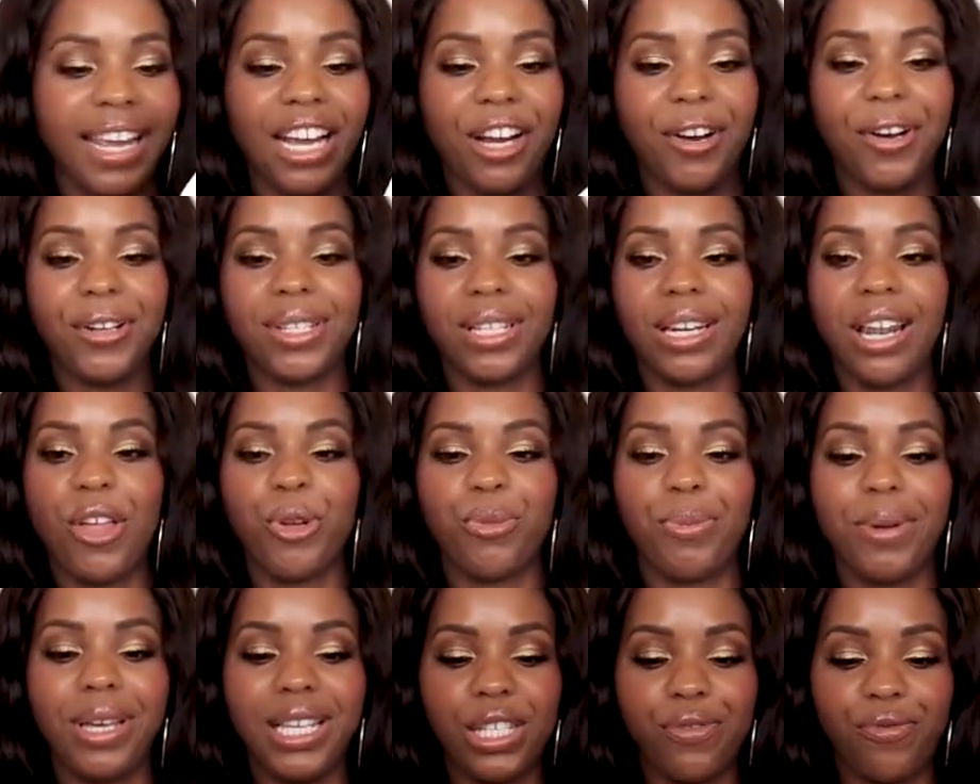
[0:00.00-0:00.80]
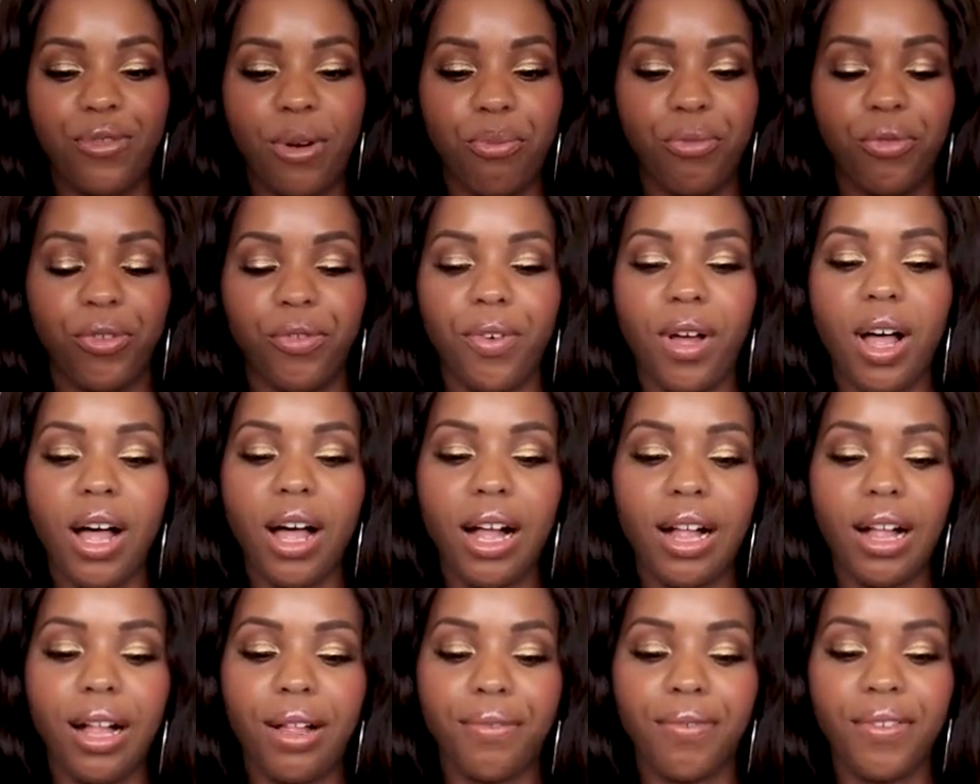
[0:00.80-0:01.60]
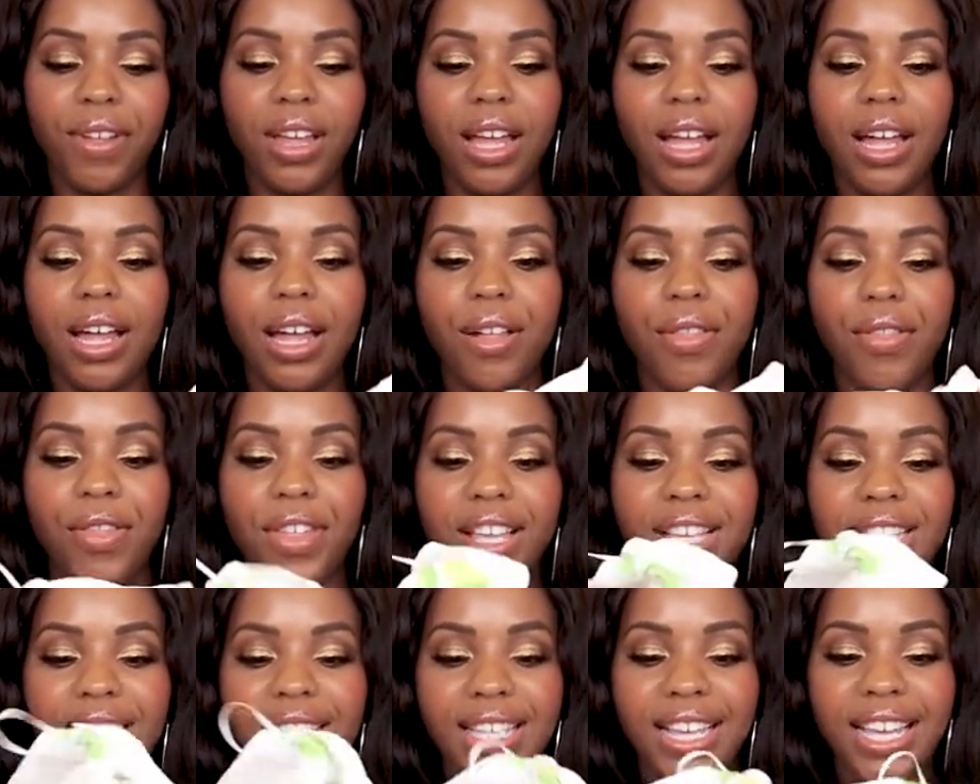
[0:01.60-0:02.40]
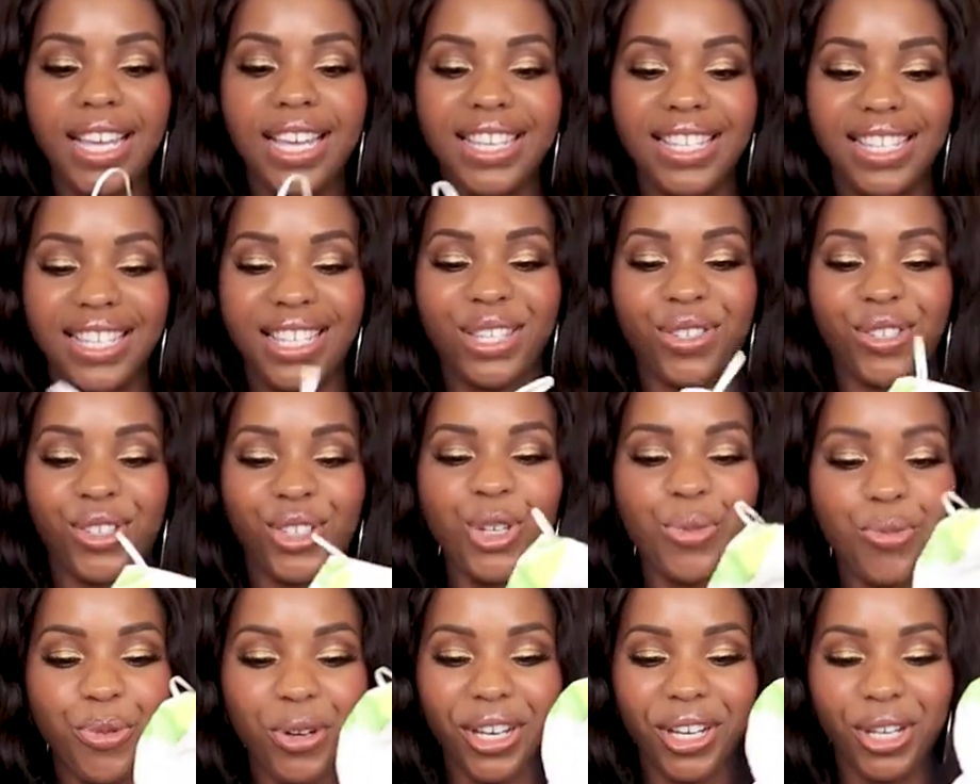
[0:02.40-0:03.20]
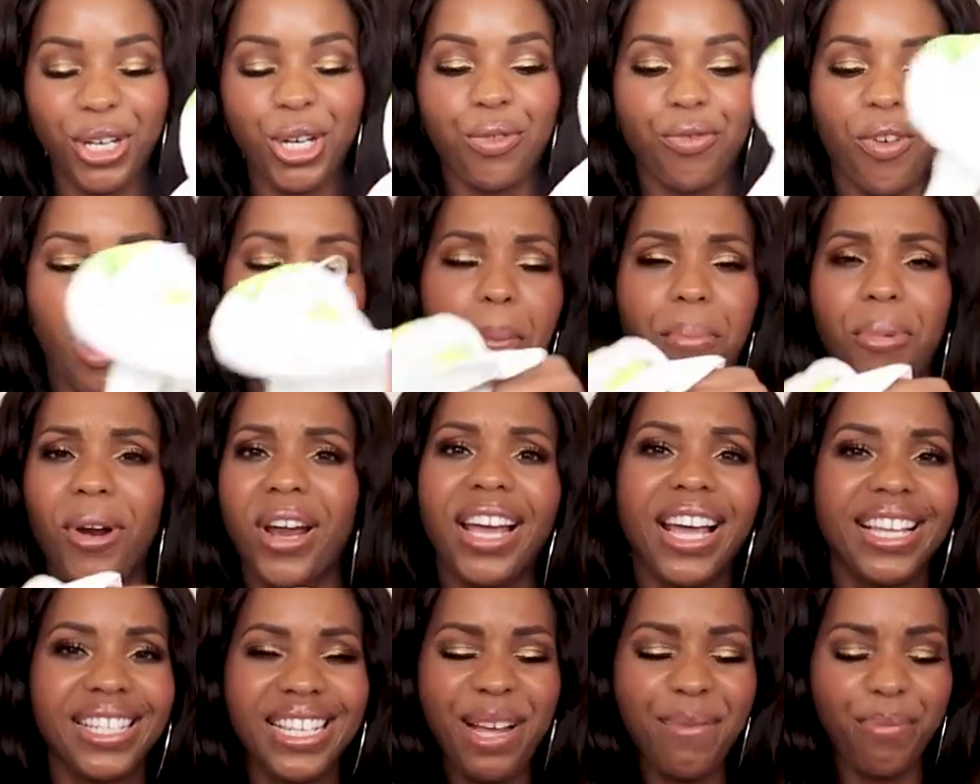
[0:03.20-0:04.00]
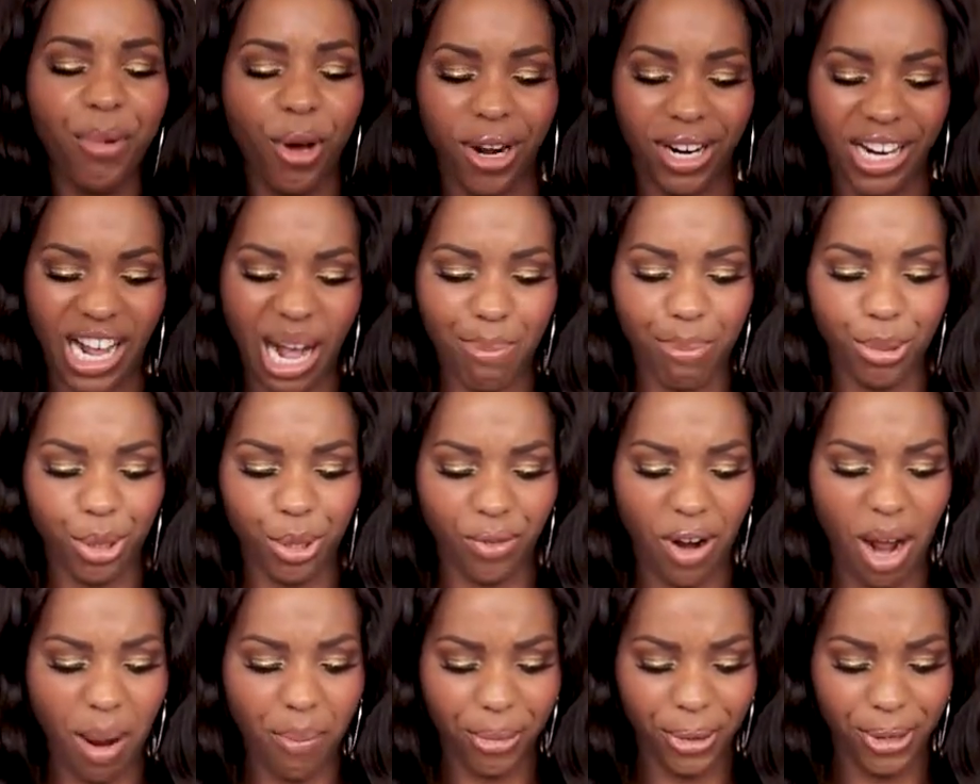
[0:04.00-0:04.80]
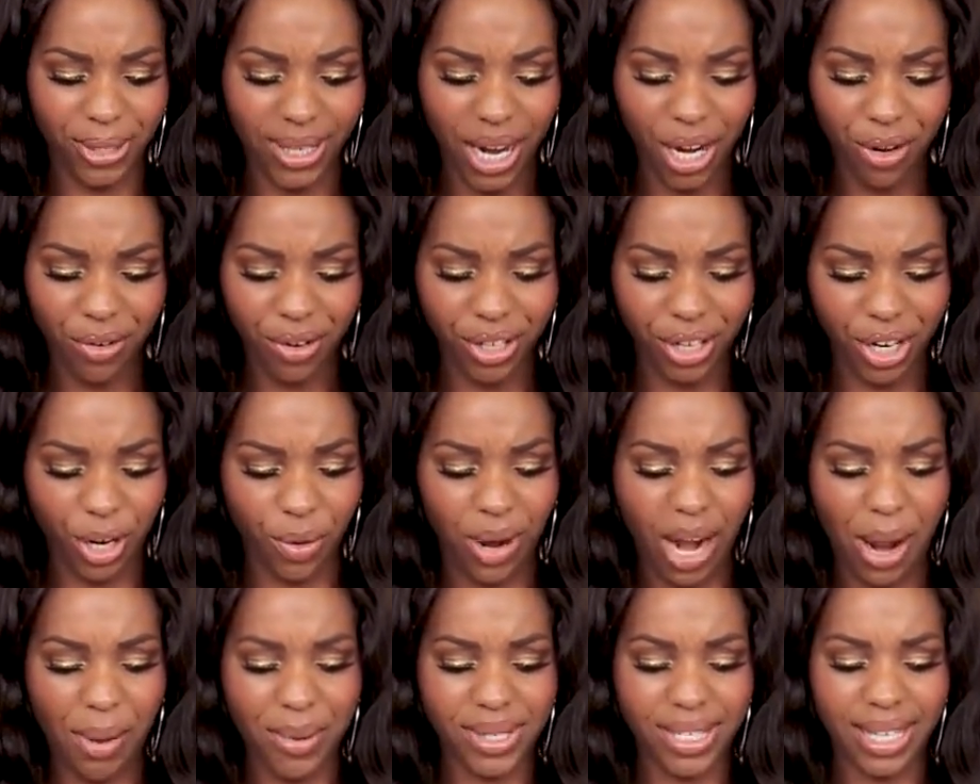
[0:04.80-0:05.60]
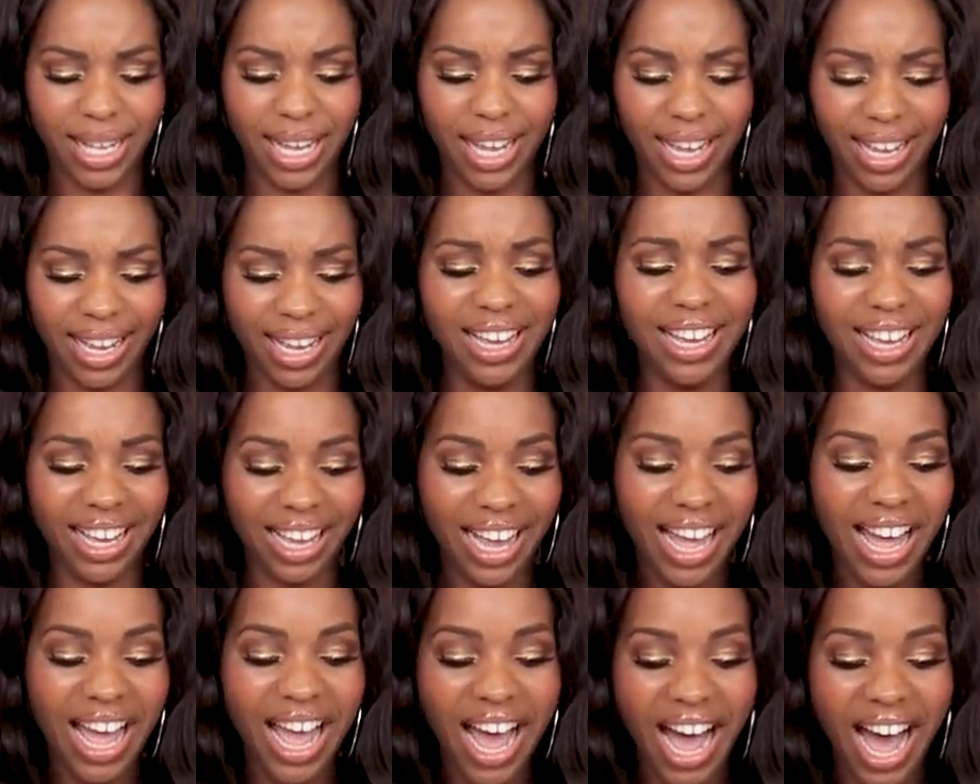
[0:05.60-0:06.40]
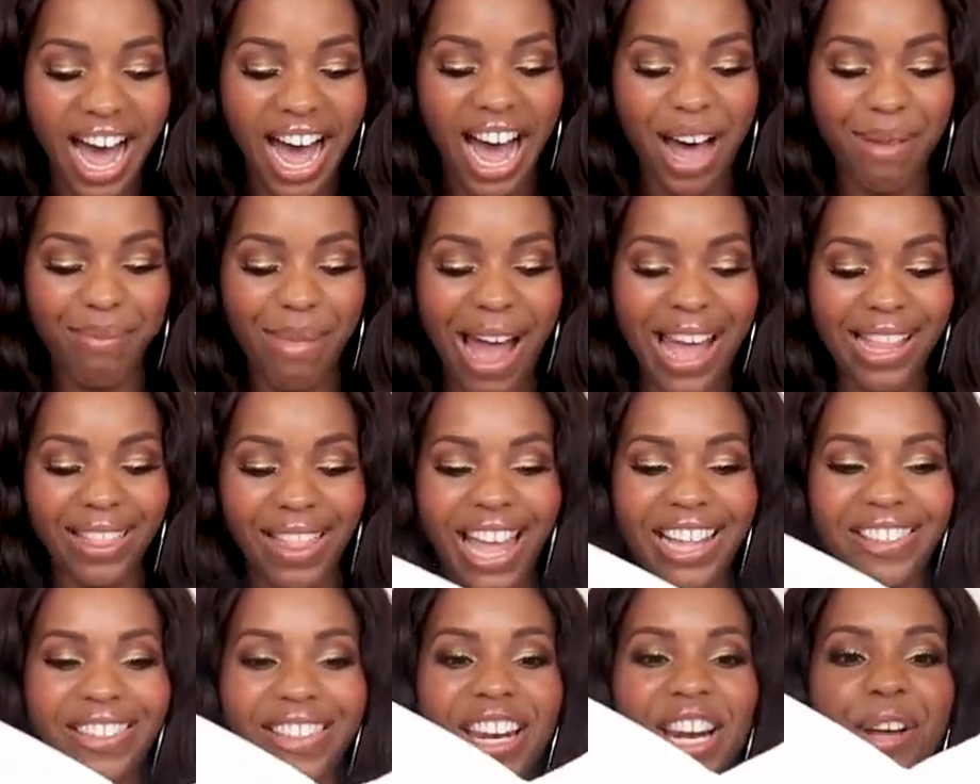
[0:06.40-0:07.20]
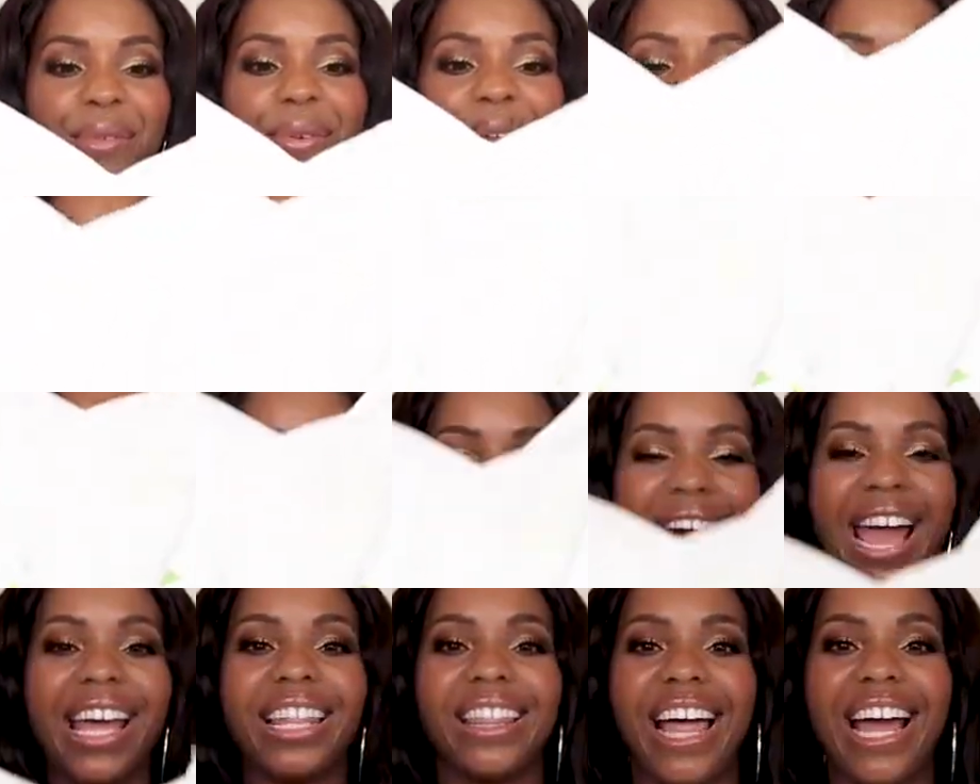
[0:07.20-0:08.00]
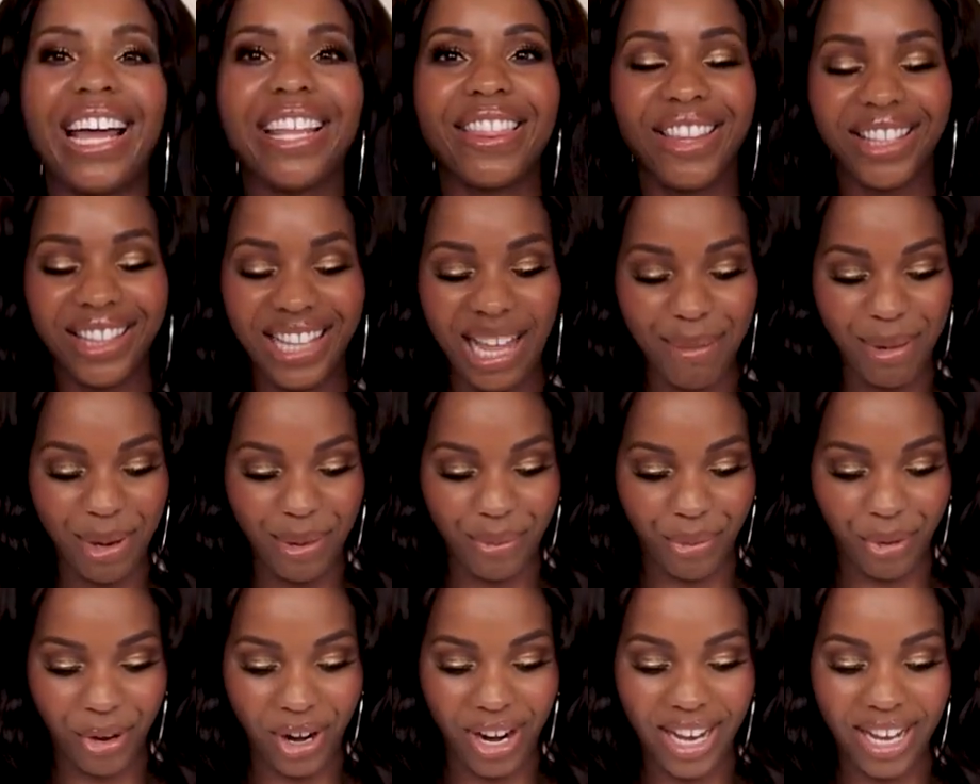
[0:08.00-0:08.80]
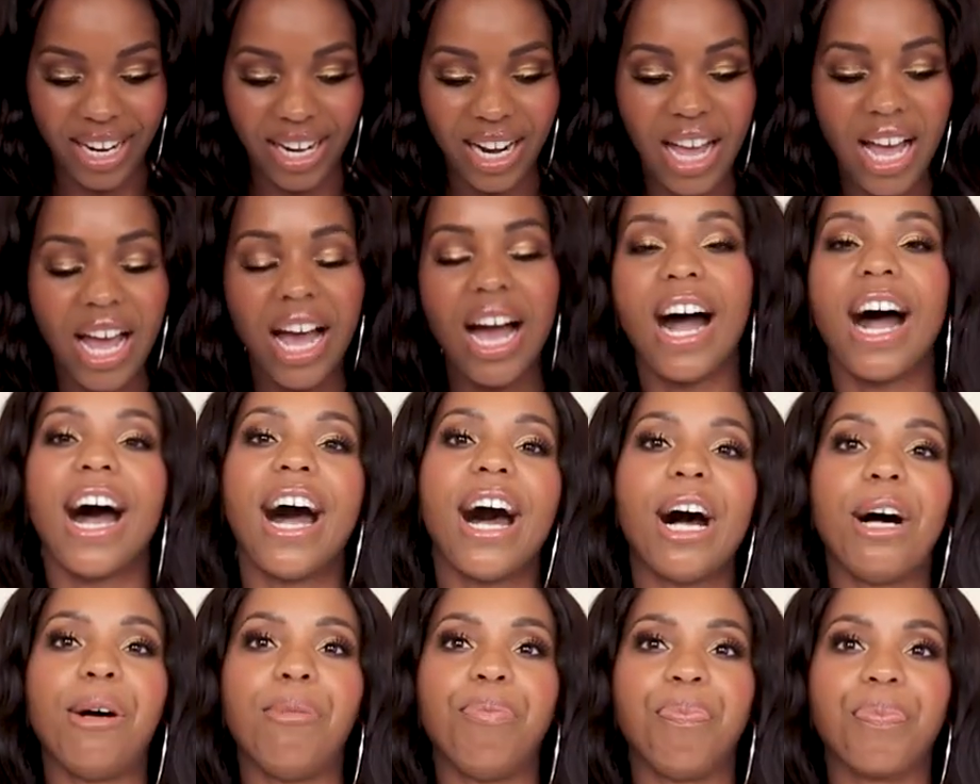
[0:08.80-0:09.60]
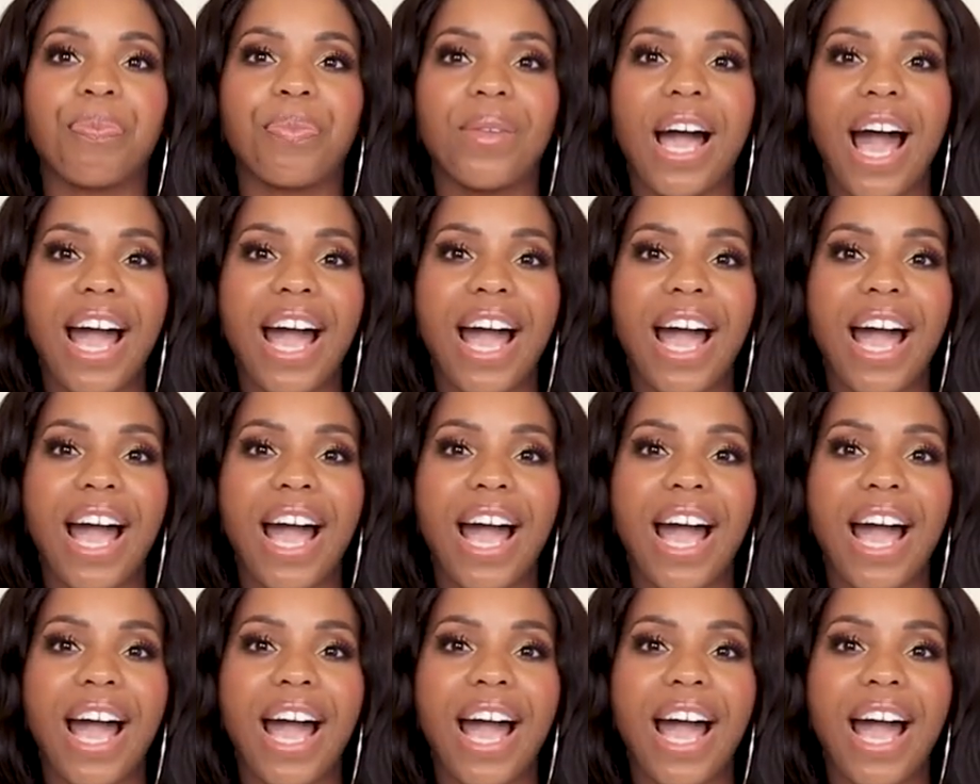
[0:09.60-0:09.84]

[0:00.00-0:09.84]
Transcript: here is another piece from Revolve. This is the super cute romper. I guess I bought a couple of rompers. I don't really know what I was thinking. I like that it was white. I like the lemon print. I